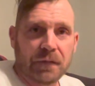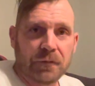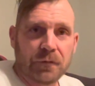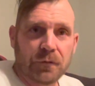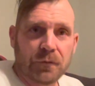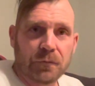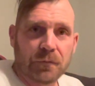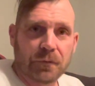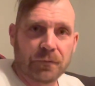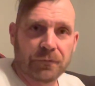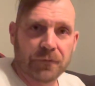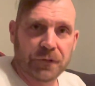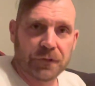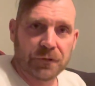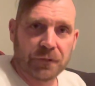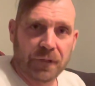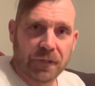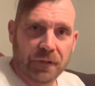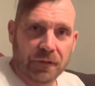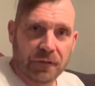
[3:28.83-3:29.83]
new
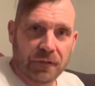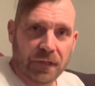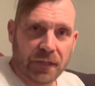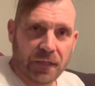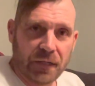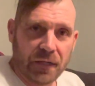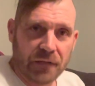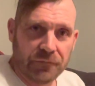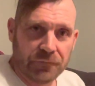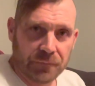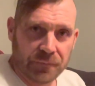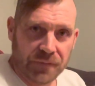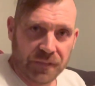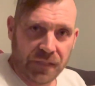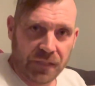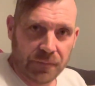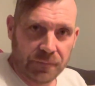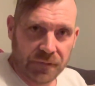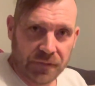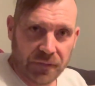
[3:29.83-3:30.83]
refrigerator that I got from
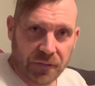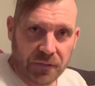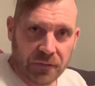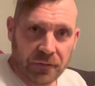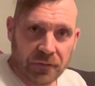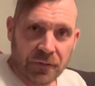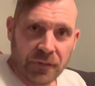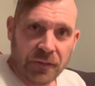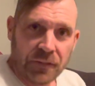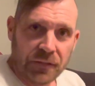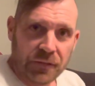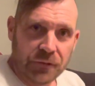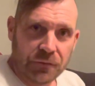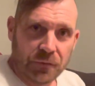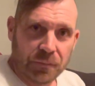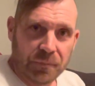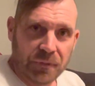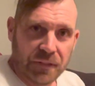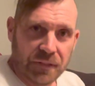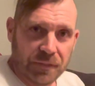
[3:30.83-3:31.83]
Samsung to
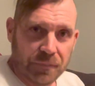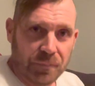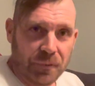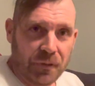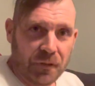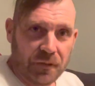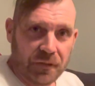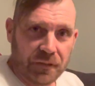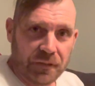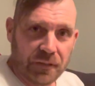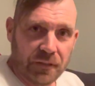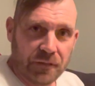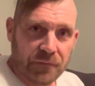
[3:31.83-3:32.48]
replace a part in it.